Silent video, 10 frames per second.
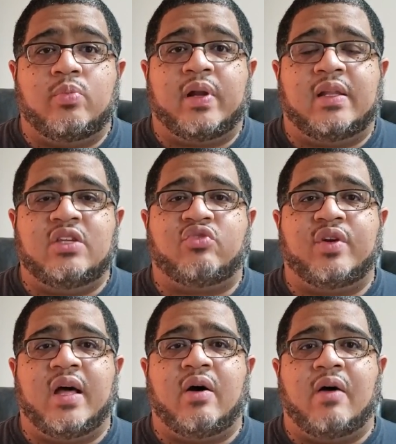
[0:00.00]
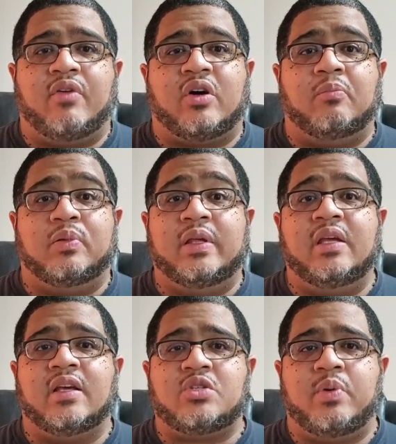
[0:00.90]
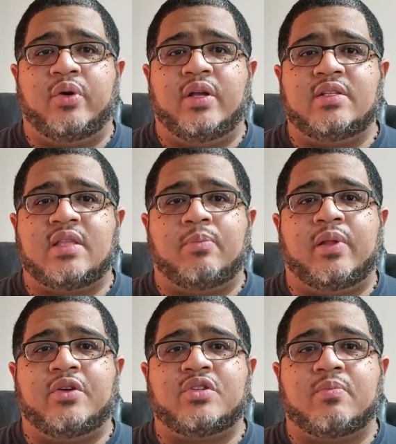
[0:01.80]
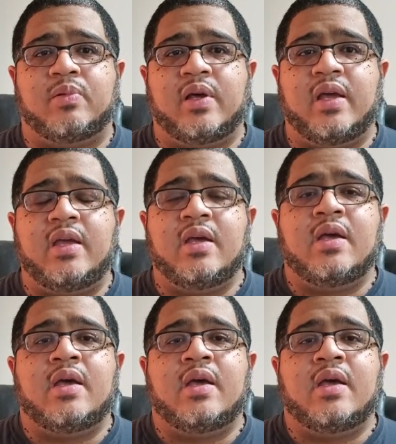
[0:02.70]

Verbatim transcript: But at least for now, have a complete experience that players can play,